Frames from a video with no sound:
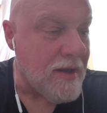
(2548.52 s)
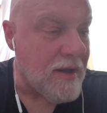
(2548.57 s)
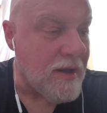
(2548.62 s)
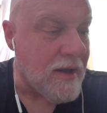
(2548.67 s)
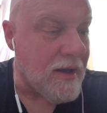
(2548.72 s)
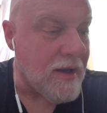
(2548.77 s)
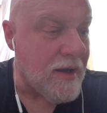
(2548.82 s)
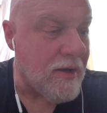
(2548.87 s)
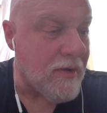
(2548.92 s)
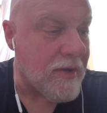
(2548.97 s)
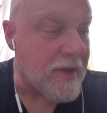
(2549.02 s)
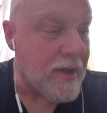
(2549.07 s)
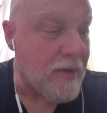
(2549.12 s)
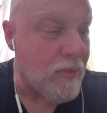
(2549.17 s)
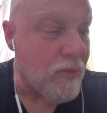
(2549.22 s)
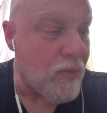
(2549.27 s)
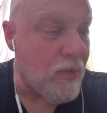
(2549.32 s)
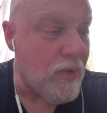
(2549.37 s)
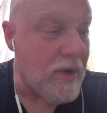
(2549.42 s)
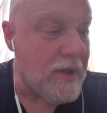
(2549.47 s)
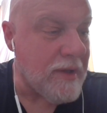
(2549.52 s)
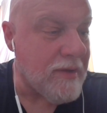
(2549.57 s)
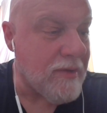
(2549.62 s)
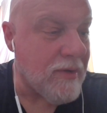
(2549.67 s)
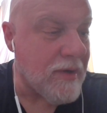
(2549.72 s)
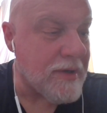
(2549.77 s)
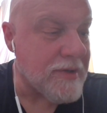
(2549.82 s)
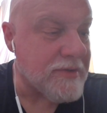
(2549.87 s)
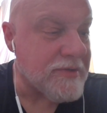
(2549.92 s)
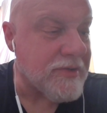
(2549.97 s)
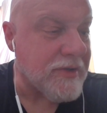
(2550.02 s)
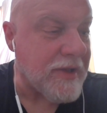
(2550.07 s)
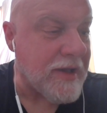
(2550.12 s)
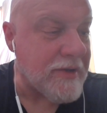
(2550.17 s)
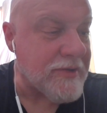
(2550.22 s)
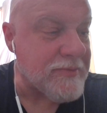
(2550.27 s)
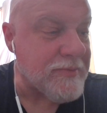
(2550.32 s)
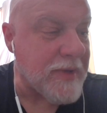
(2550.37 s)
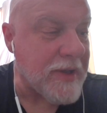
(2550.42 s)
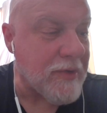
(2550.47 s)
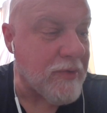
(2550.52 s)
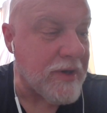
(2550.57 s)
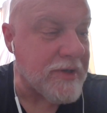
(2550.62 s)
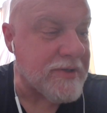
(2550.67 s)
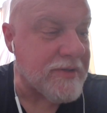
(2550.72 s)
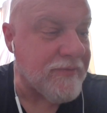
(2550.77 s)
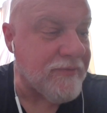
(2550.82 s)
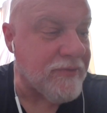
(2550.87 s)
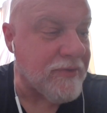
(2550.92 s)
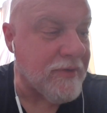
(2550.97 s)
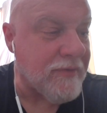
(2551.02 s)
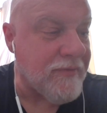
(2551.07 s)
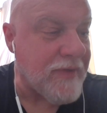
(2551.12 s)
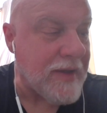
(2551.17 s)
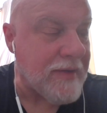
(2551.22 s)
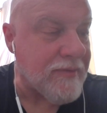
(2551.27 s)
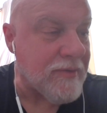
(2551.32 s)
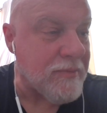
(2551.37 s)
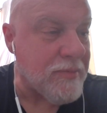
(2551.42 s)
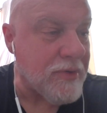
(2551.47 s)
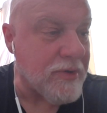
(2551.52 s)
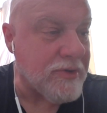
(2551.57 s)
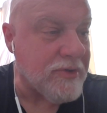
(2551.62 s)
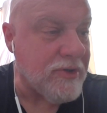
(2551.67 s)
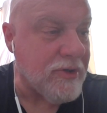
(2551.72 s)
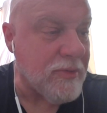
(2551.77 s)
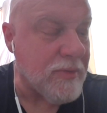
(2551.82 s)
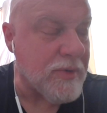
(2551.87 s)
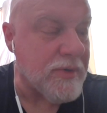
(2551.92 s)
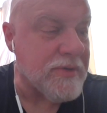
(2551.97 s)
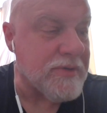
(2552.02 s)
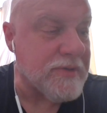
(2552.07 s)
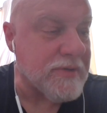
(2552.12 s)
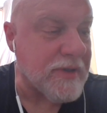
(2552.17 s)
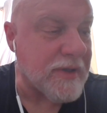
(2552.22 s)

Uh, okay, what So that was my question for the favorite booktubers.